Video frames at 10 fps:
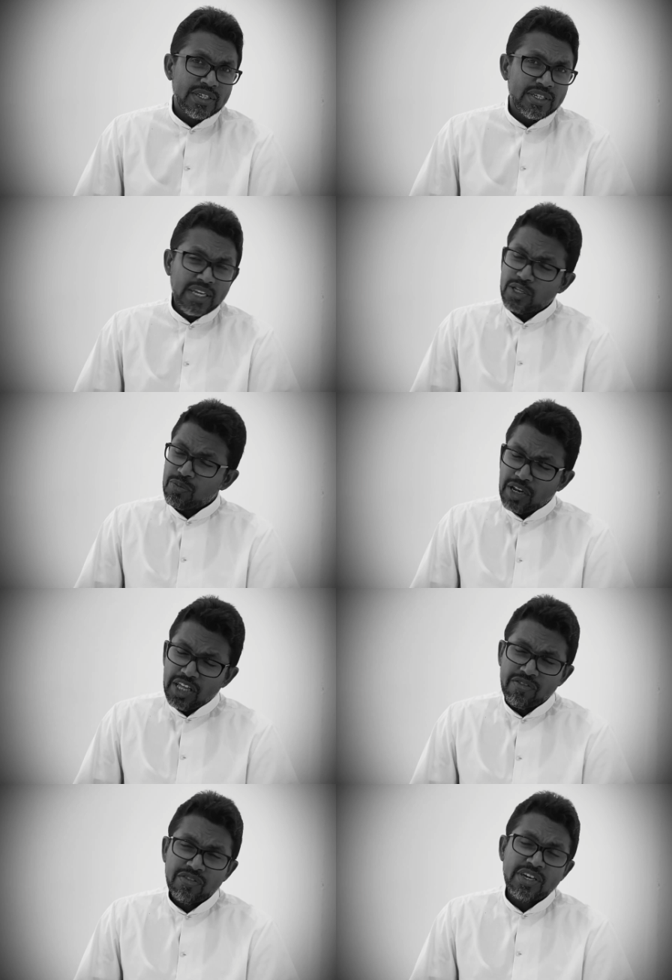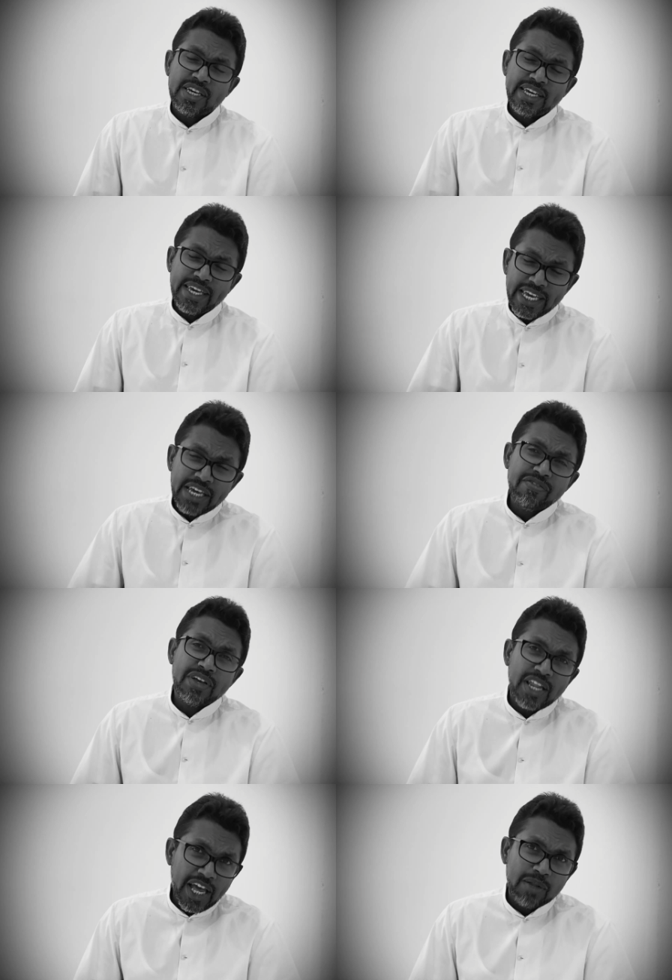yet believe He
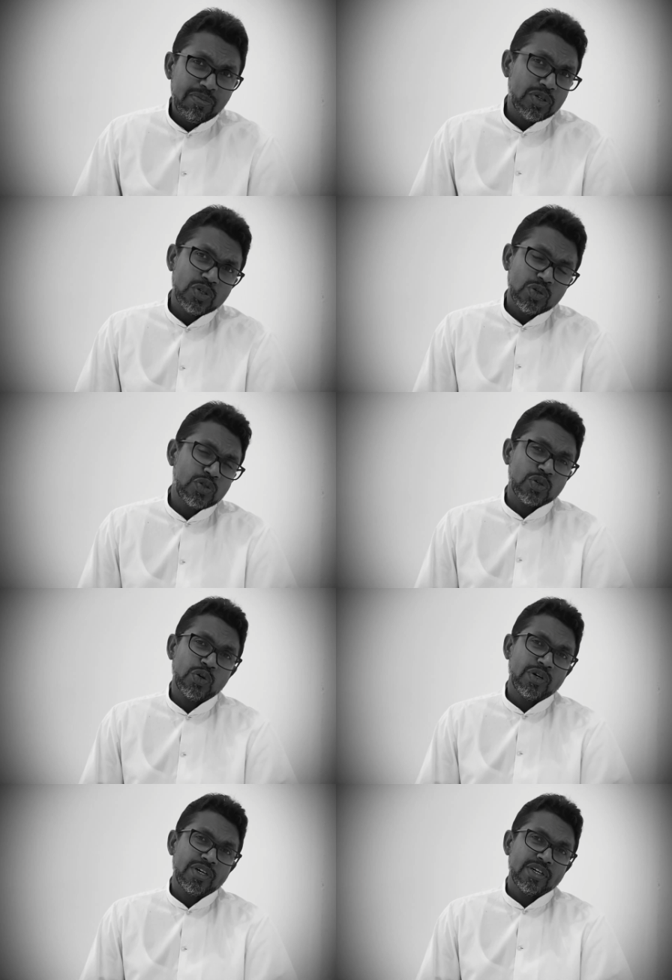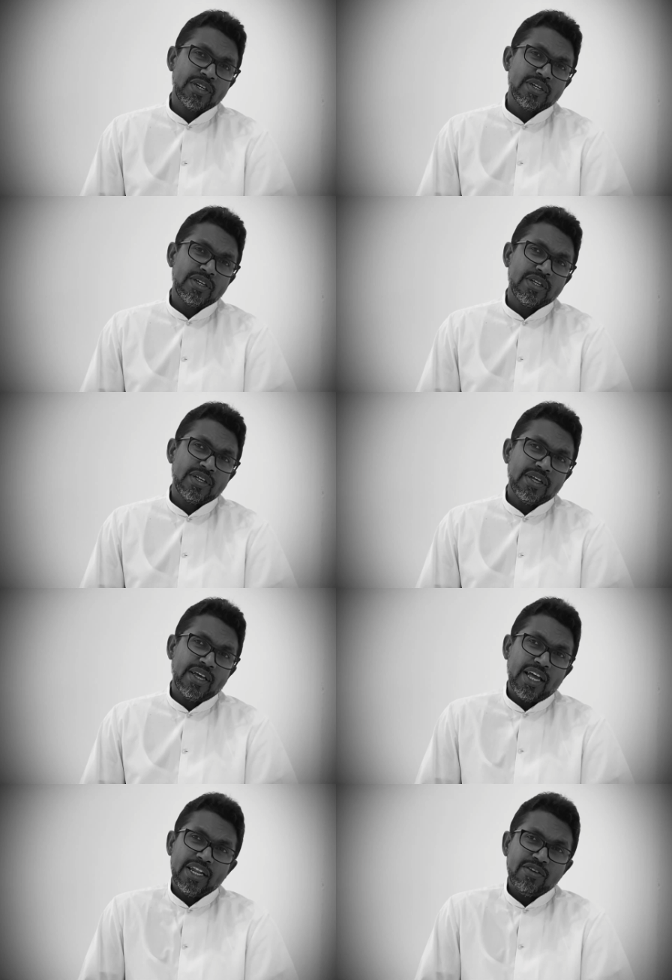will help you to do so.
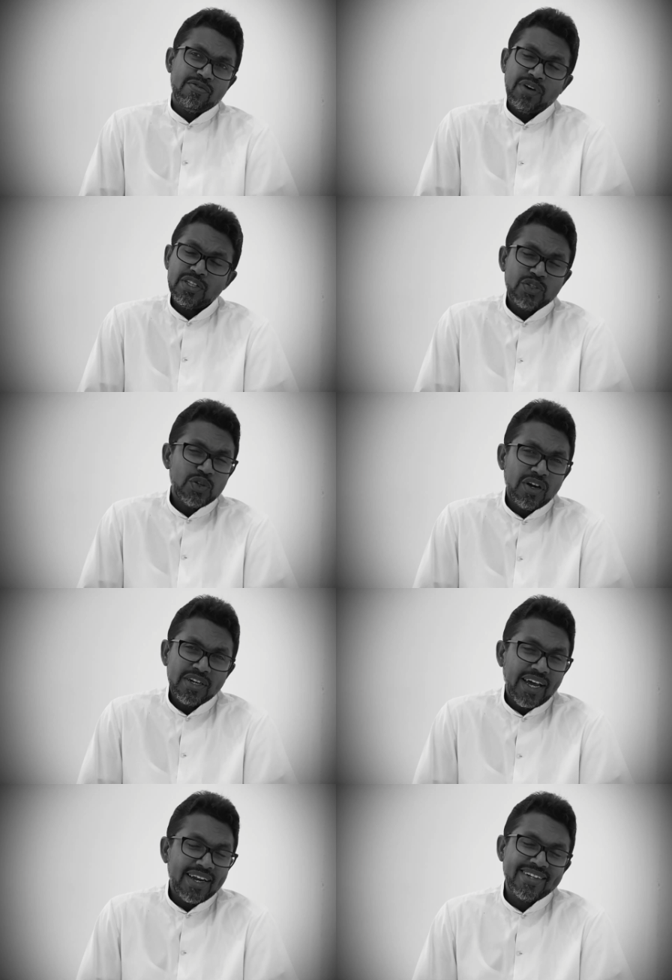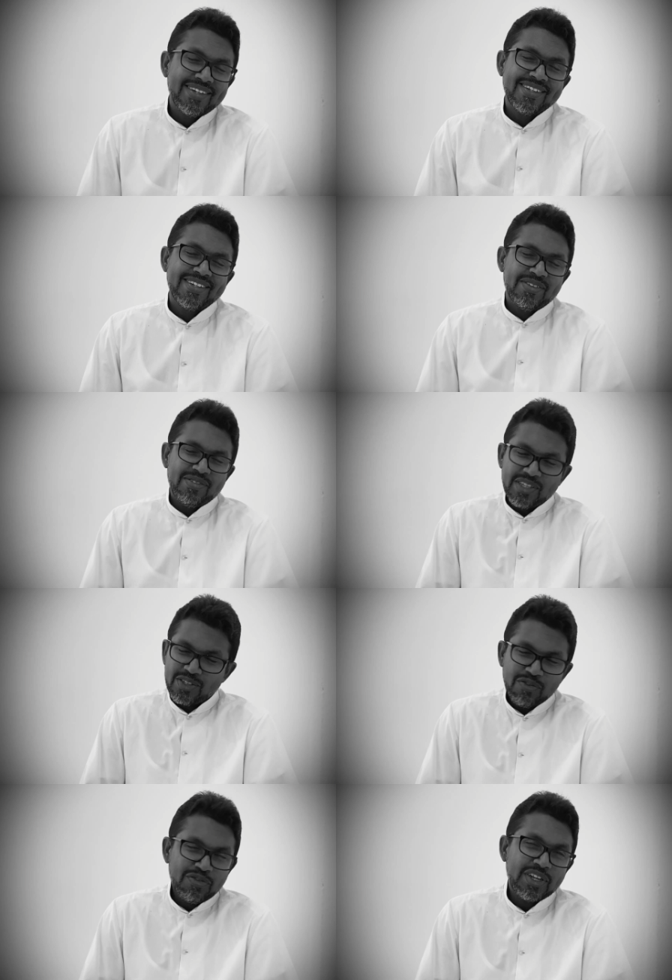And once you are done, once
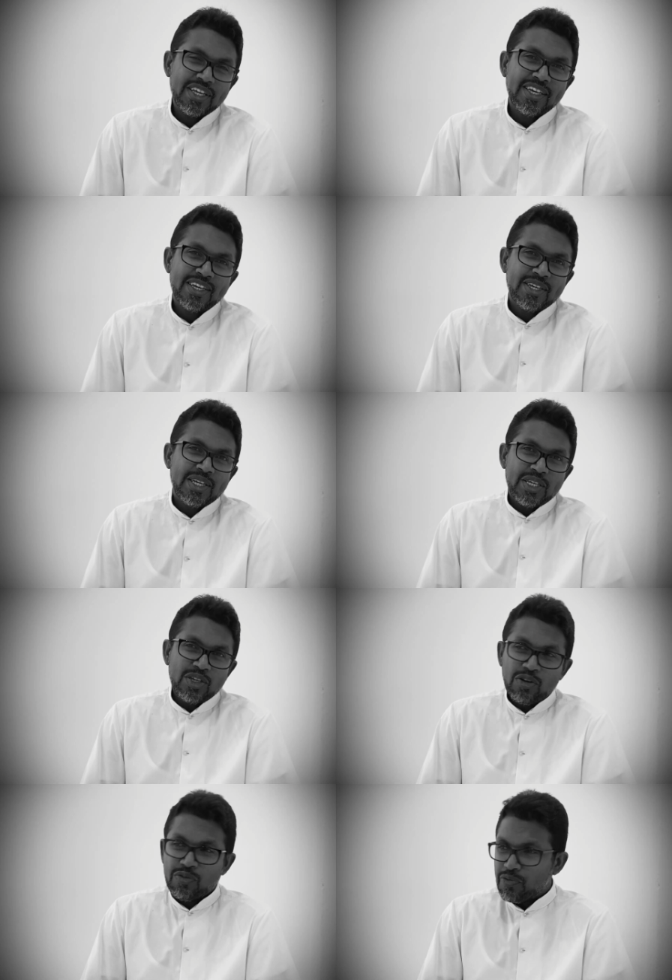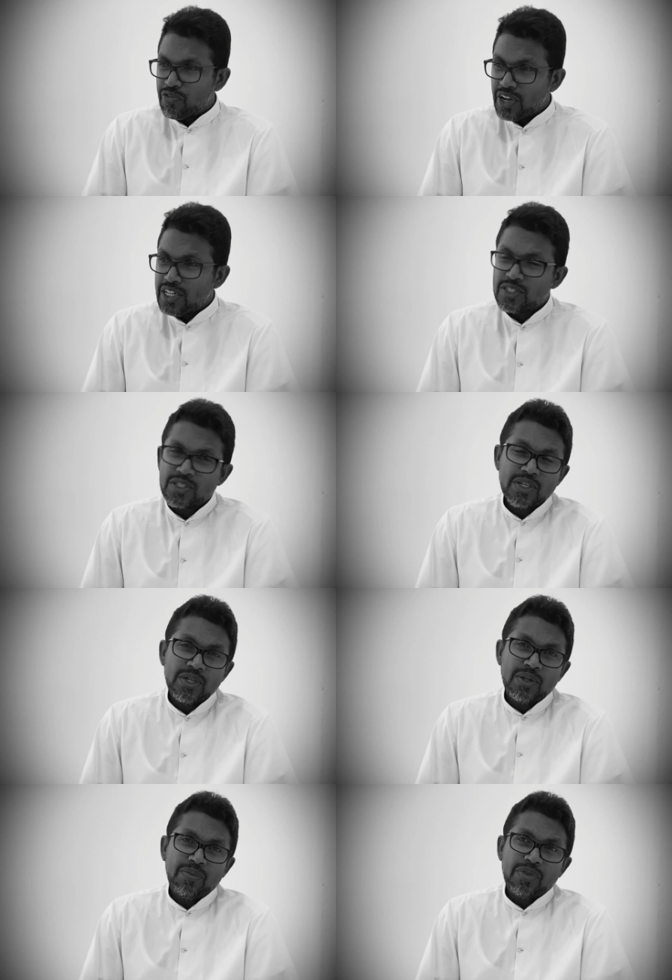you are free, your friends,
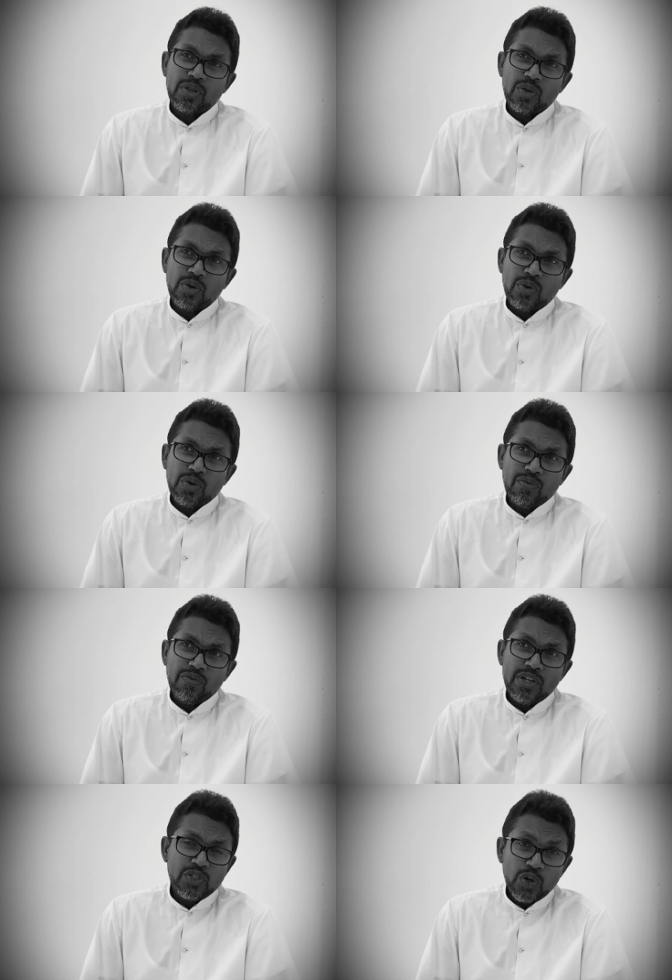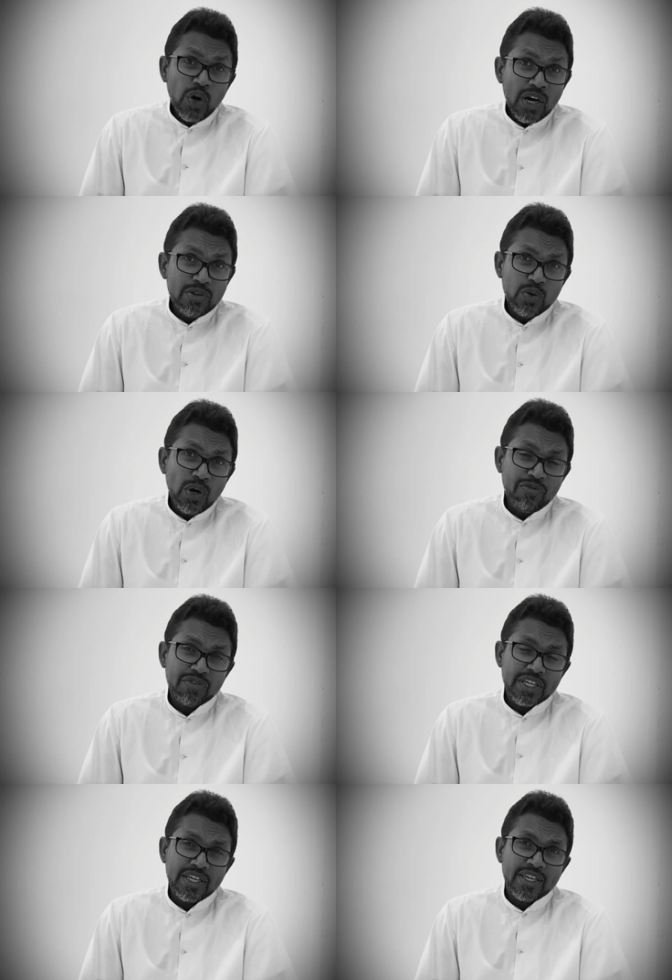once you are, you are
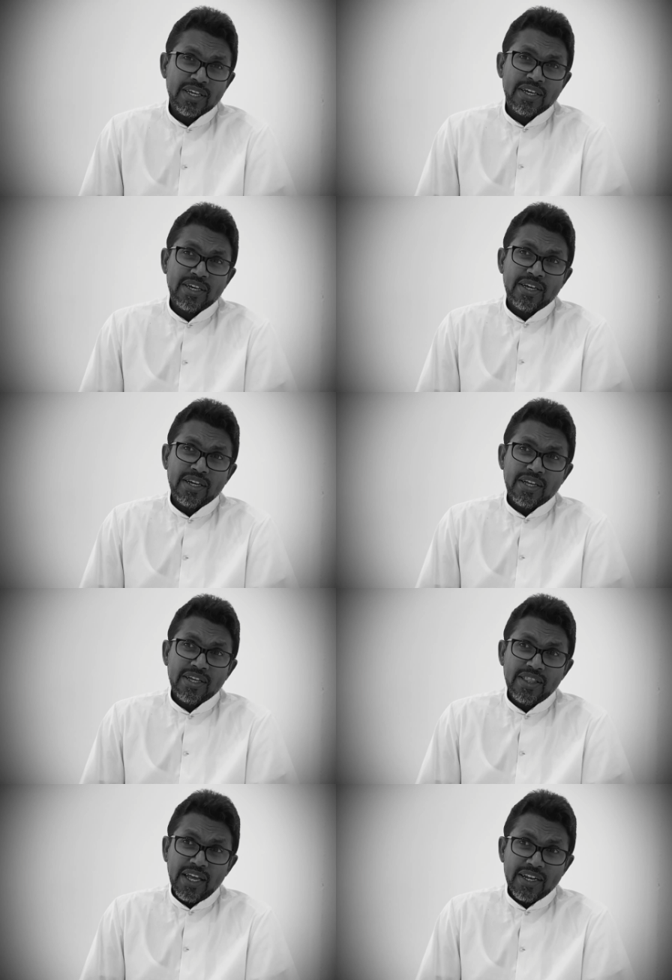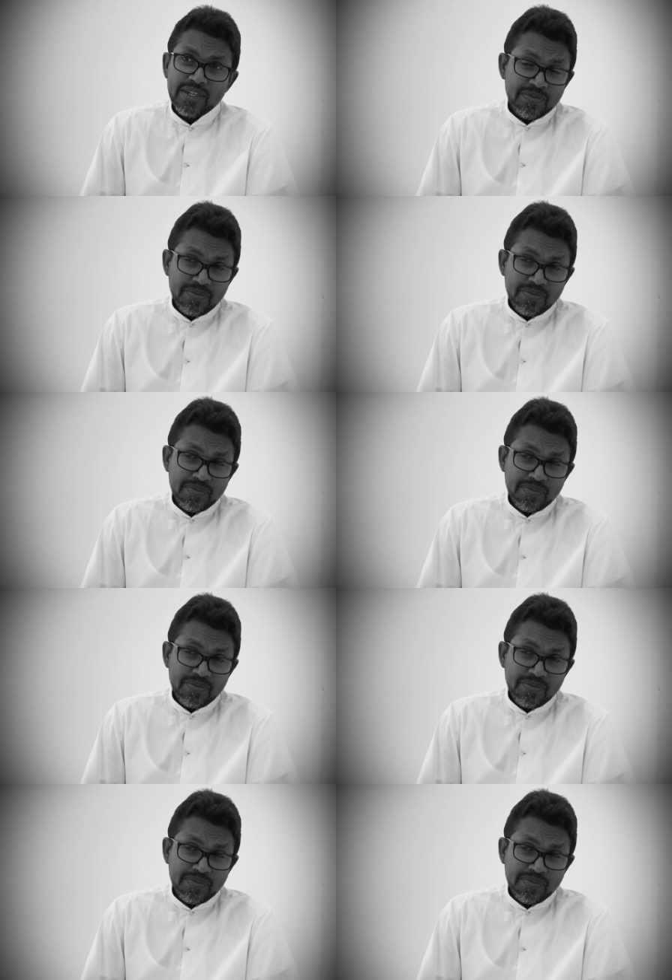free, then